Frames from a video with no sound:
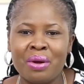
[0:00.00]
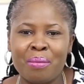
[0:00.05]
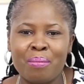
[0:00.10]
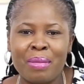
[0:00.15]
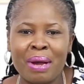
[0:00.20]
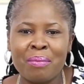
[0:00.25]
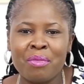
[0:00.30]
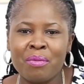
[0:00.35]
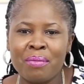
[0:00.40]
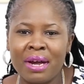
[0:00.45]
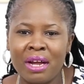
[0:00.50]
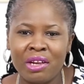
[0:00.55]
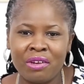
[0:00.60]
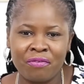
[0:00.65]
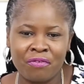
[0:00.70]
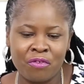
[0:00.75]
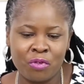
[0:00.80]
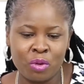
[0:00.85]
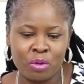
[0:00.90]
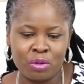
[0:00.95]
My mobile
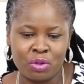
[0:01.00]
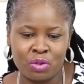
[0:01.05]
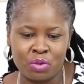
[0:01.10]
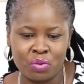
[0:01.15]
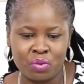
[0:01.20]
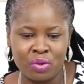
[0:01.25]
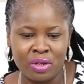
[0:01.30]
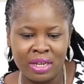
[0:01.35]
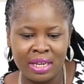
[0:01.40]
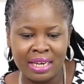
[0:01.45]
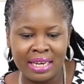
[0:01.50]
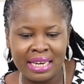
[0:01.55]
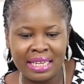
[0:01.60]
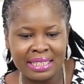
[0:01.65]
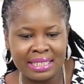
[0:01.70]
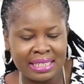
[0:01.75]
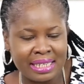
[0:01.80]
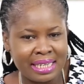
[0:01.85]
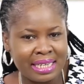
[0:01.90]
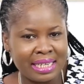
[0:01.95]
phone too,
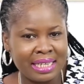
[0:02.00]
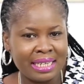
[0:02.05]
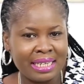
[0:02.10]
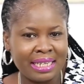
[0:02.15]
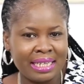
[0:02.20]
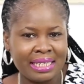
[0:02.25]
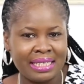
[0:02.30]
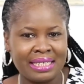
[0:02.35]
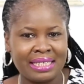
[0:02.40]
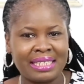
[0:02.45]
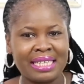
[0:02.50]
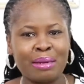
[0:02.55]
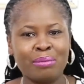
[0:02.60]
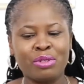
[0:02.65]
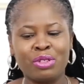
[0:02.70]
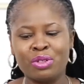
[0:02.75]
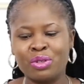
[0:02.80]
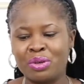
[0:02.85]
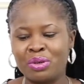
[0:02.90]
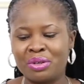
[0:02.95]
let's say
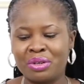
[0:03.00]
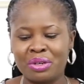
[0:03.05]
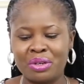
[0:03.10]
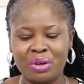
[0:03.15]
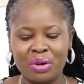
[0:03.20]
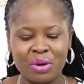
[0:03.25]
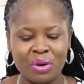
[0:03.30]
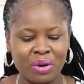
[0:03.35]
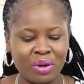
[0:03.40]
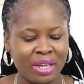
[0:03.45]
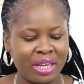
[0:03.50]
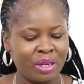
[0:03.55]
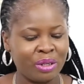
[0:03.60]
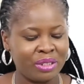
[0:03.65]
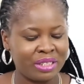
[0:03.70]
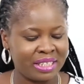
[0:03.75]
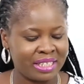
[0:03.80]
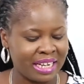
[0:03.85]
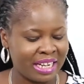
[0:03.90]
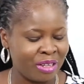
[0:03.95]
Samsung or
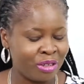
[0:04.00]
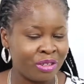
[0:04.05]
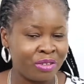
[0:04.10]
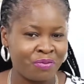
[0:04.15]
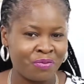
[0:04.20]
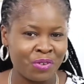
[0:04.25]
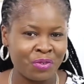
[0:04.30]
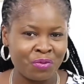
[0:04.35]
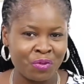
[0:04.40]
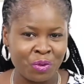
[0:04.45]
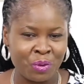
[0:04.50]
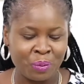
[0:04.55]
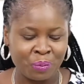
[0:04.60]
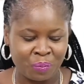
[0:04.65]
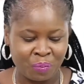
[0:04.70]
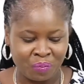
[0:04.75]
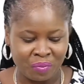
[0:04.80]
LG, I use Vivo,